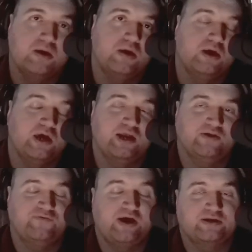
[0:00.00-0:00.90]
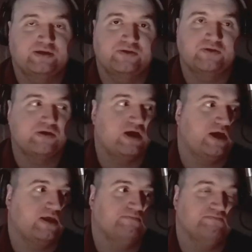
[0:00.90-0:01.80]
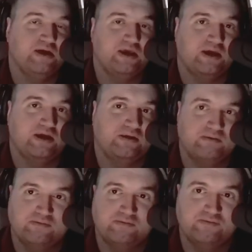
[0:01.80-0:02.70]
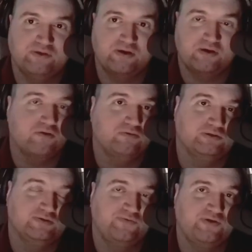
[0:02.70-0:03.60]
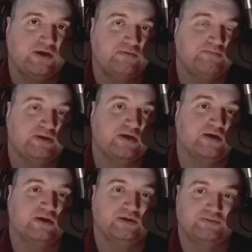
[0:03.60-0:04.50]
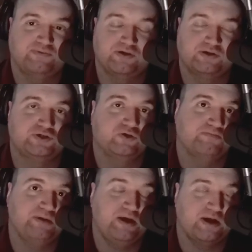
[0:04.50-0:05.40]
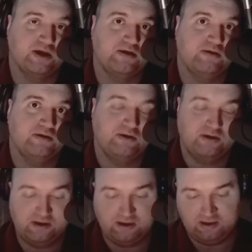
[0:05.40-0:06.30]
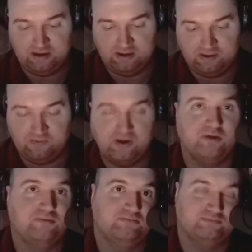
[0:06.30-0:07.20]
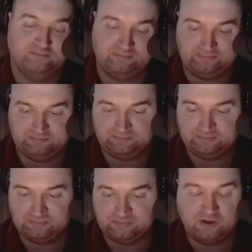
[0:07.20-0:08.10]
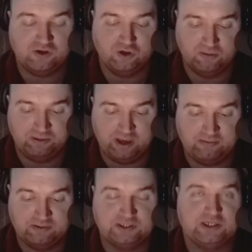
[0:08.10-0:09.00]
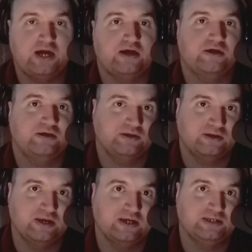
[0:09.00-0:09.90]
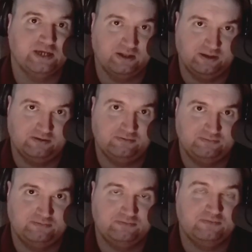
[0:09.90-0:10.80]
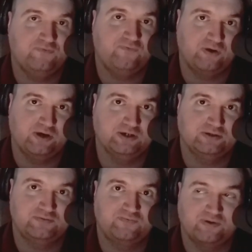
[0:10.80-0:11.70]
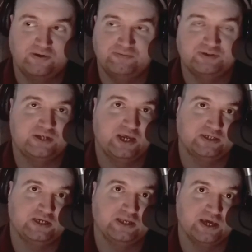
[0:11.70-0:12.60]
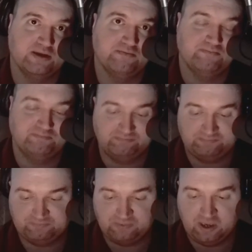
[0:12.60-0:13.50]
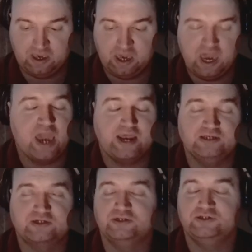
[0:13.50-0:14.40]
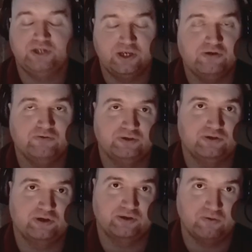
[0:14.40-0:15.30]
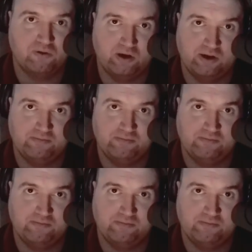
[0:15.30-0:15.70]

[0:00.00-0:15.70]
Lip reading: and the fact that they're not admitting their own defeat because of their stupidity, well, you can blame Satya Nadella for the mistakes he did, and he's continuing to ignore it.